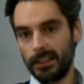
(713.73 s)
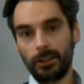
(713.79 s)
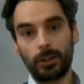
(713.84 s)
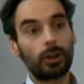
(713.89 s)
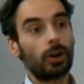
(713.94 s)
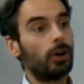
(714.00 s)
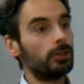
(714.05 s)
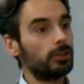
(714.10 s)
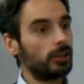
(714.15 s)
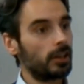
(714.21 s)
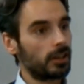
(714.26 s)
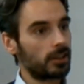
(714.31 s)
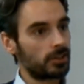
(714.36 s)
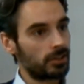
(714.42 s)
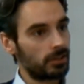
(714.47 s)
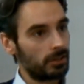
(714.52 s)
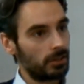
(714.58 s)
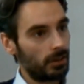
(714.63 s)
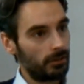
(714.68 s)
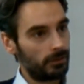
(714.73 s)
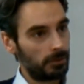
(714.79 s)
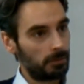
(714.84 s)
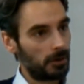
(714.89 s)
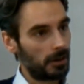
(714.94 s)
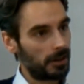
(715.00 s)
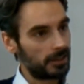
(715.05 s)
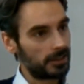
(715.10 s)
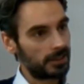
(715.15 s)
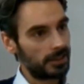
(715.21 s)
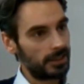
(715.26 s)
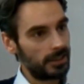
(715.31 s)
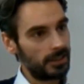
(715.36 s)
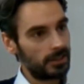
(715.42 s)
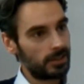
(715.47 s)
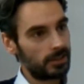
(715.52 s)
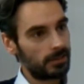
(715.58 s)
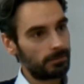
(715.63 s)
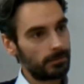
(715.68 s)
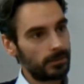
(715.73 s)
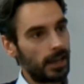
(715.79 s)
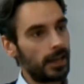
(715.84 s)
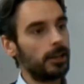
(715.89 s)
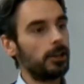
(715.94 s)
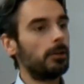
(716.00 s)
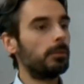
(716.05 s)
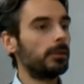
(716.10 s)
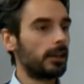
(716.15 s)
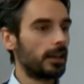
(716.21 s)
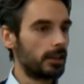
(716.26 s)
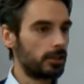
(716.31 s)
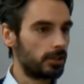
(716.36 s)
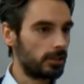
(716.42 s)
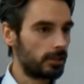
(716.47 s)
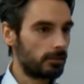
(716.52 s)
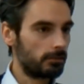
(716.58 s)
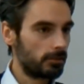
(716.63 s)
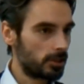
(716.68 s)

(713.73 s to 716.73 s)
then the conduct of the parties, any obligations and